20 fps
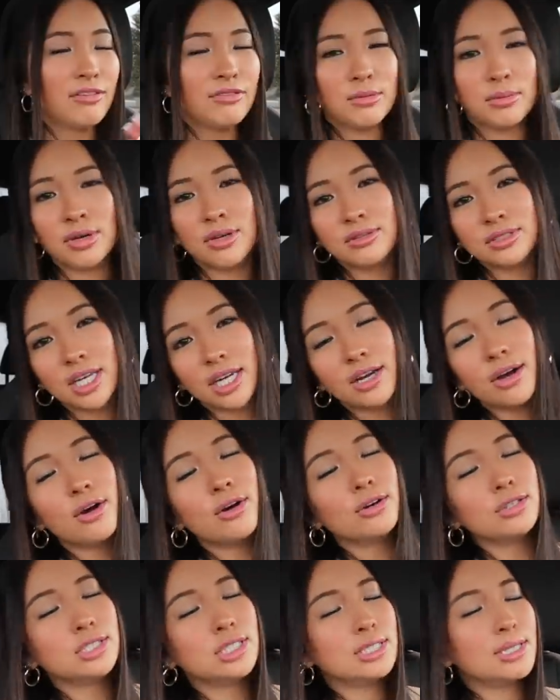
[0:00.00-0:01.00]
Everybody was like,
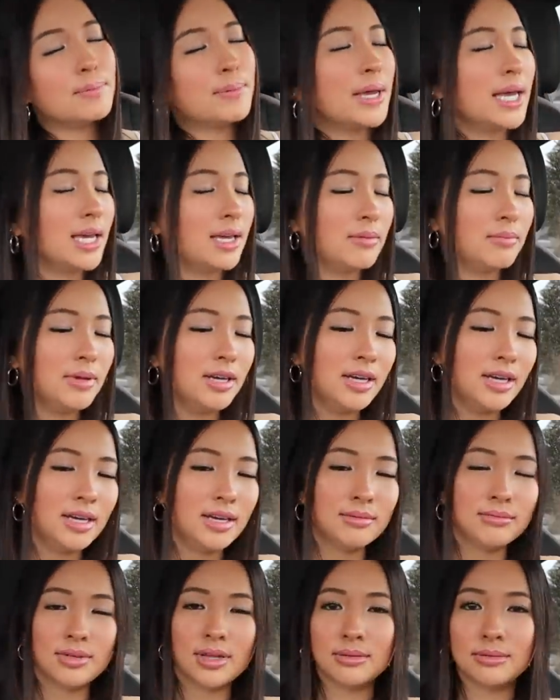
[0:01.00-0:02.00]
oh, she's a pick
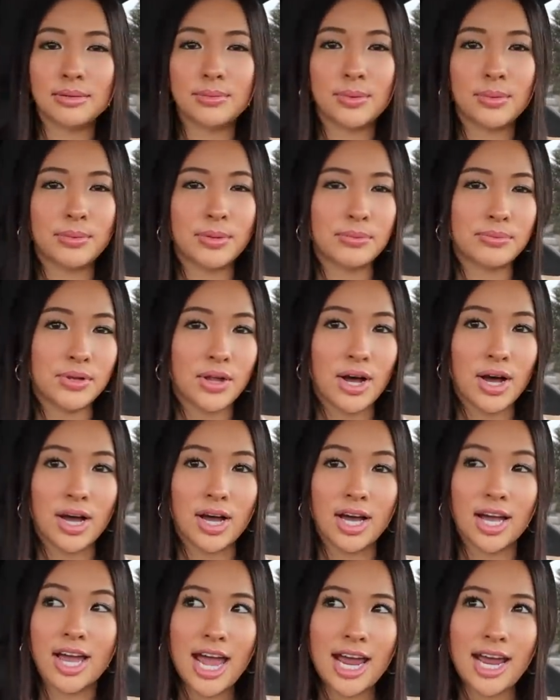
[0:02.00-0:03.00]
me, blah, blah, blah, blah,
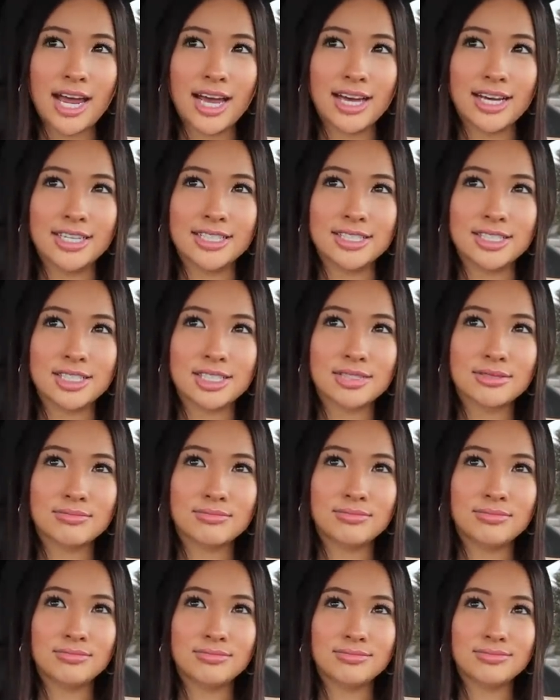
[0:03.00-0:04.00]
blah. And
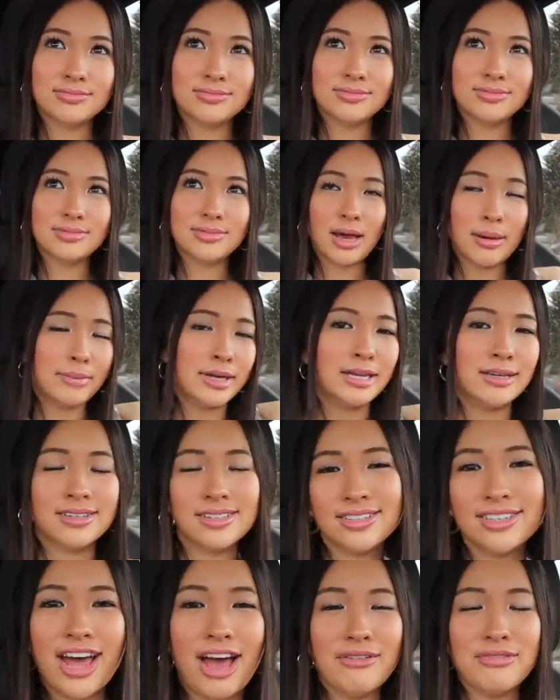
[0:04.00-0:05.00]
I mean,
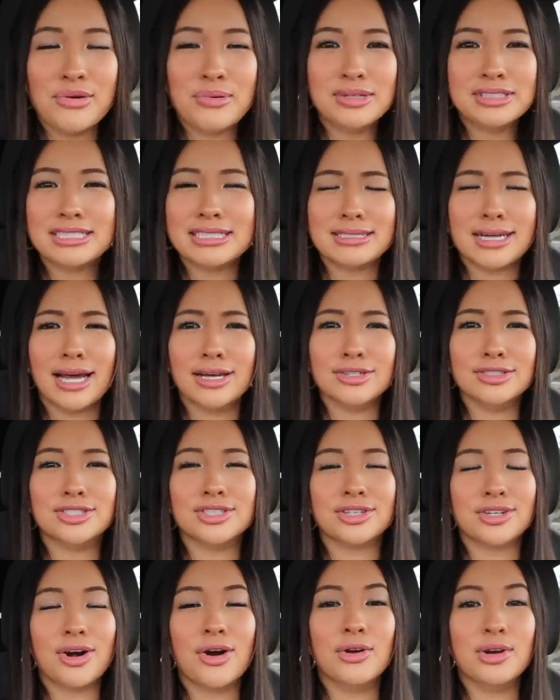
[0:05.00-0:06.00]
everyone's entitled
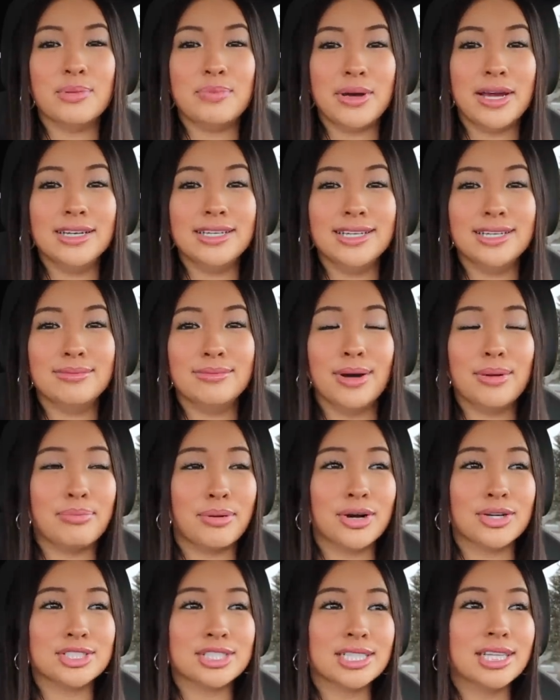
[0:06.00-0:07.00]
to their own opinion, but
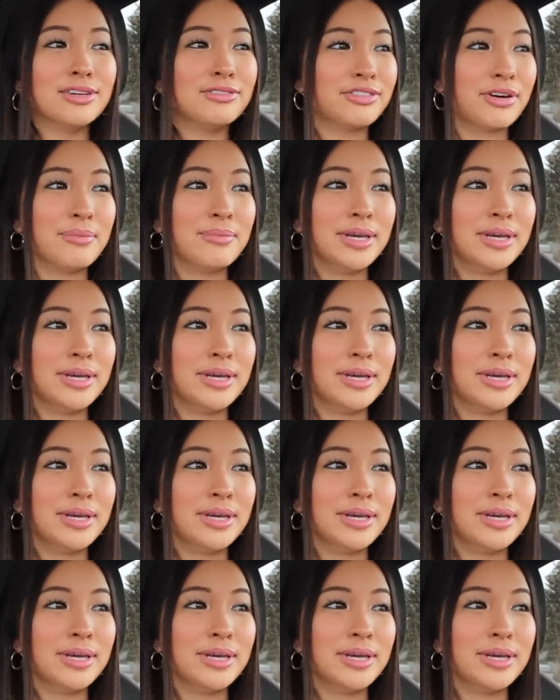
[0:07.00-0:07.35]
personally for